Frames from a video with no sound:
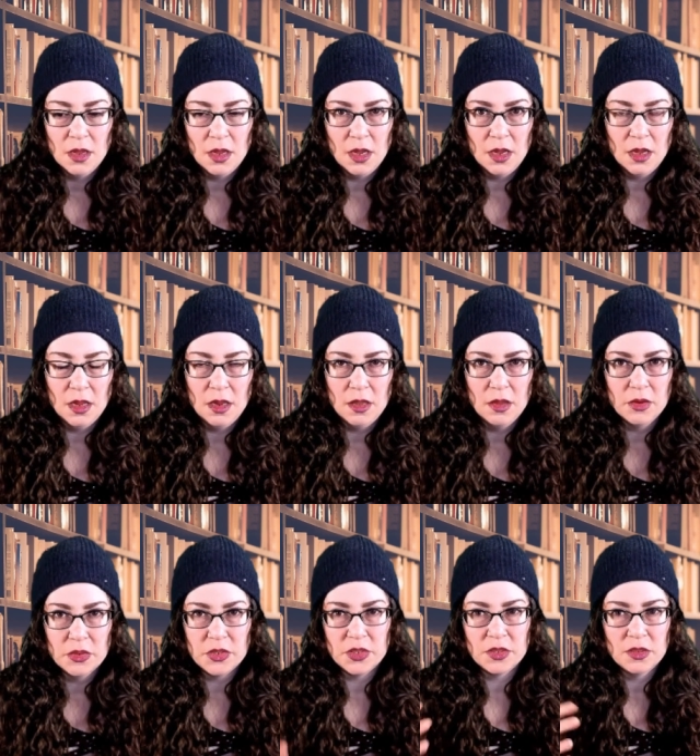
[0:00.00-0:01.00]
And
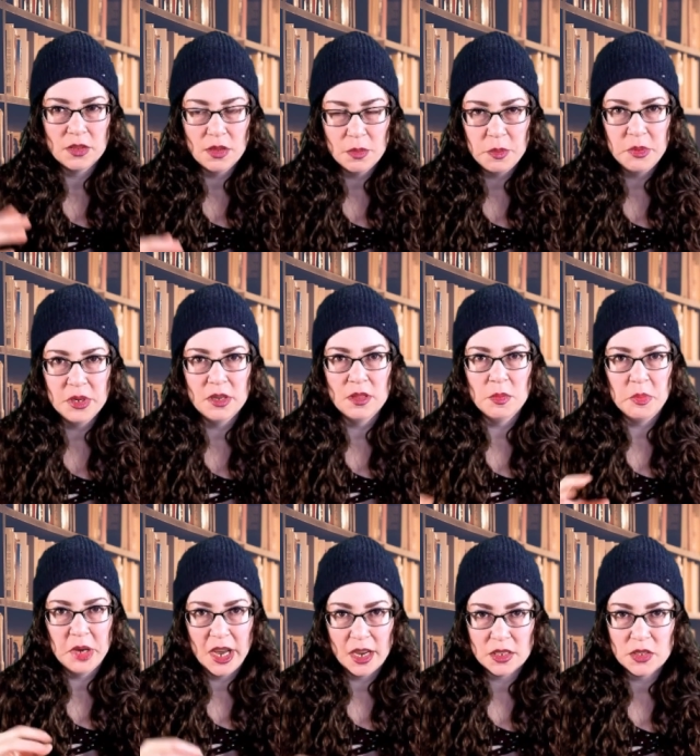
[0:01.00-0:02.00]
there's a bit of the
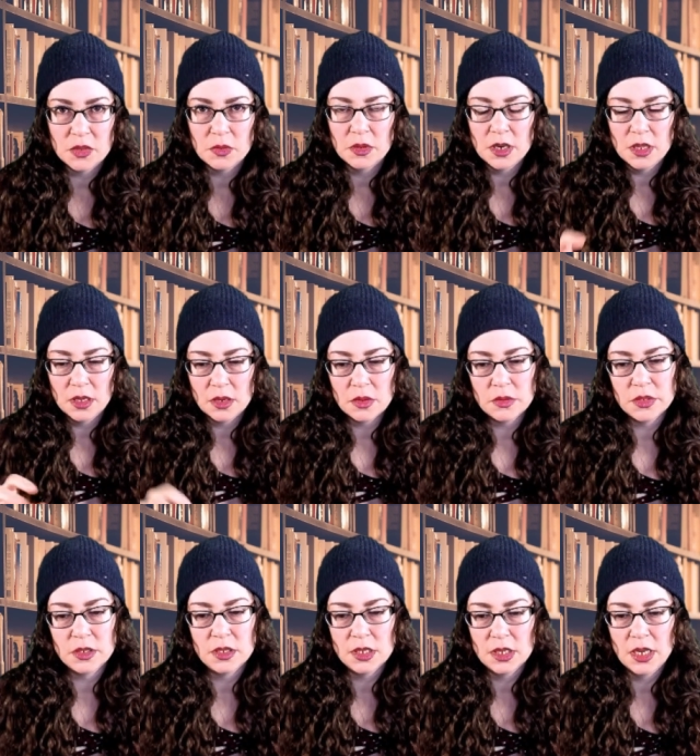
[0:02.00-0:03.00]
backstory that goes
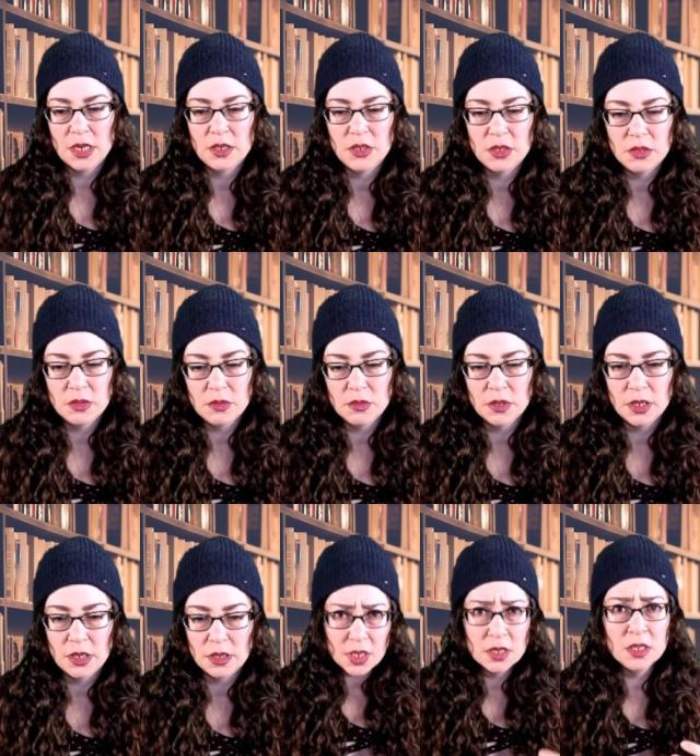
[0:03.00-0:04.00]
into that too.
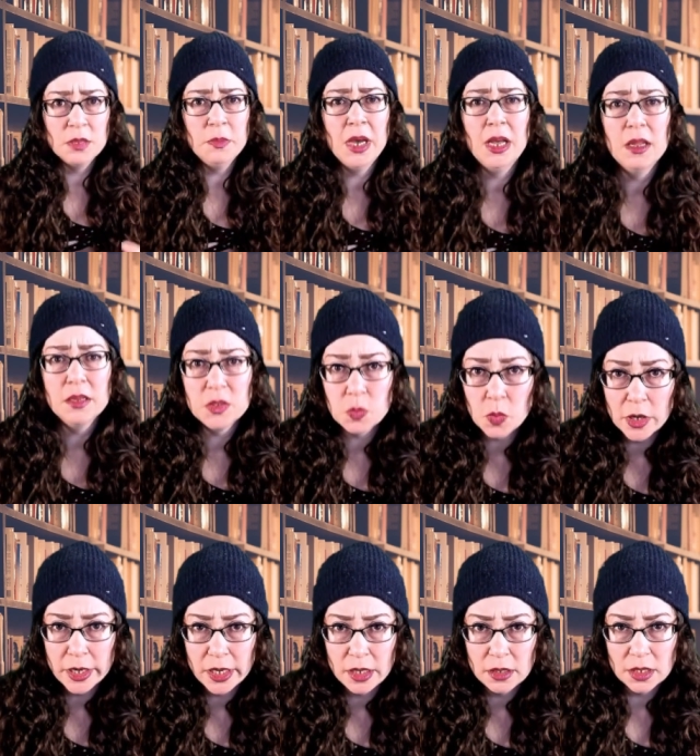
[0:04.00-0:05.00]
Like, Mel is
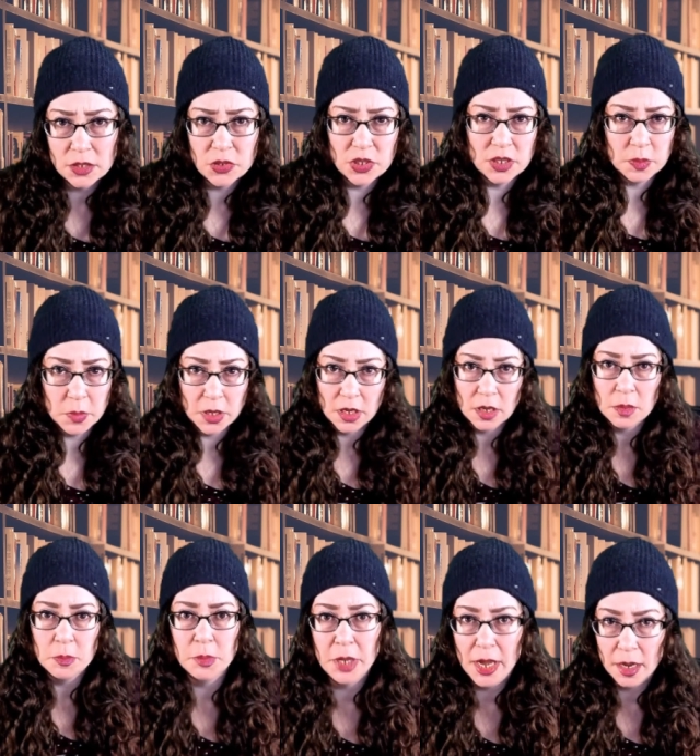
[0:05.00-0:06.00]
white and she's marrying a
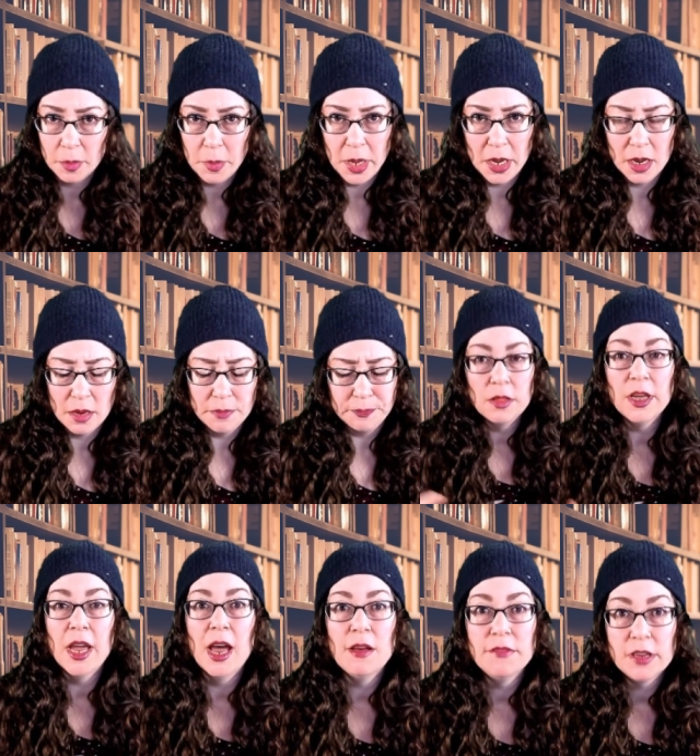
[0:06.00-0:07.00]
black man. They
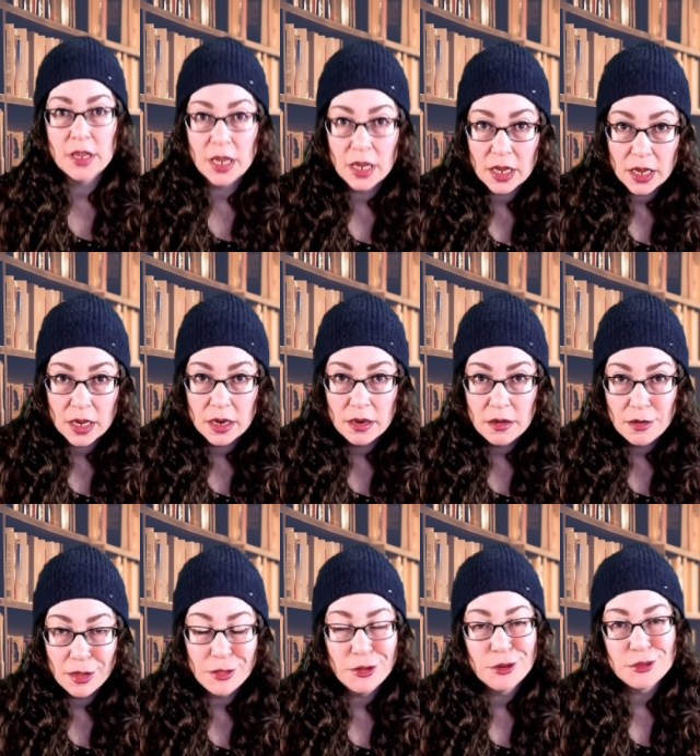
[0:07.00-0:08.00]
have a kid
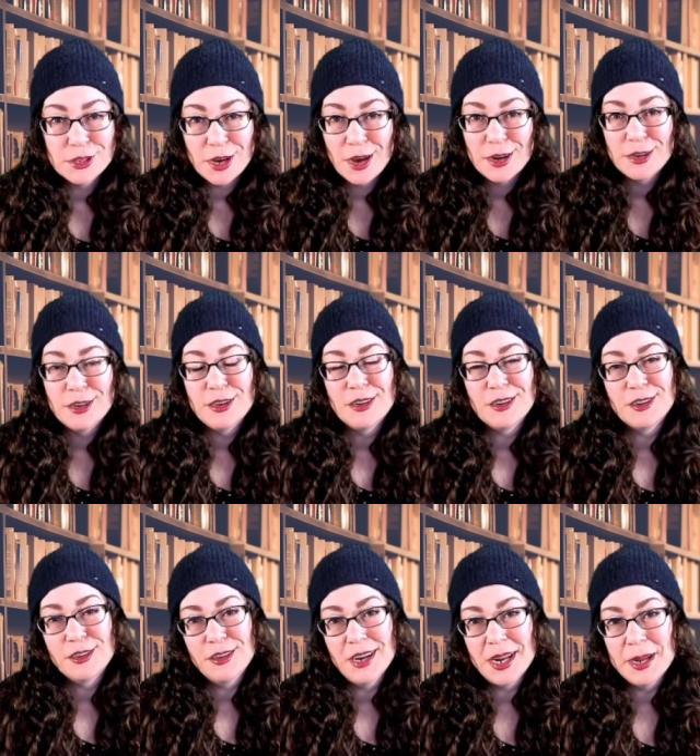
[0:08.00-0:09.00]
and they're their daughter.
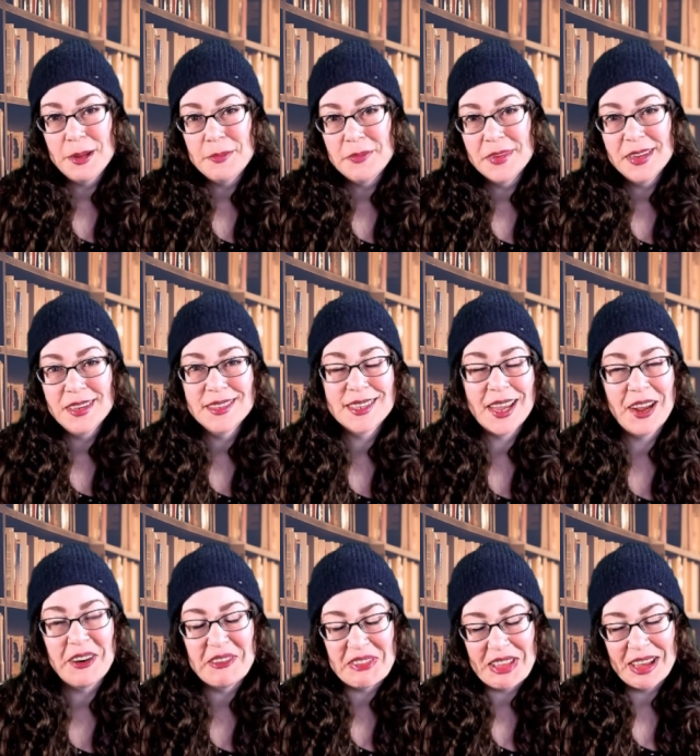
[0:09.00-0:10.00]
Her name is
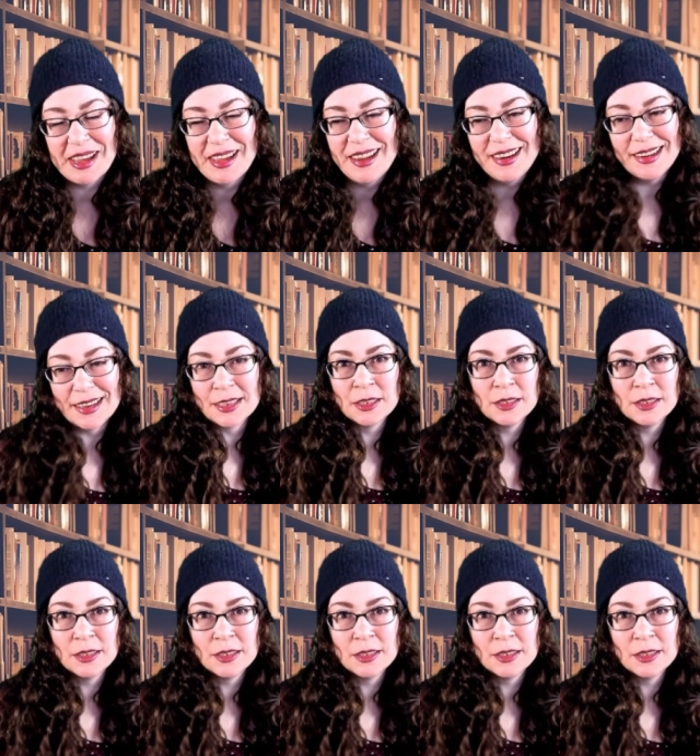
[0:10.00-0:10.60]
Caroline.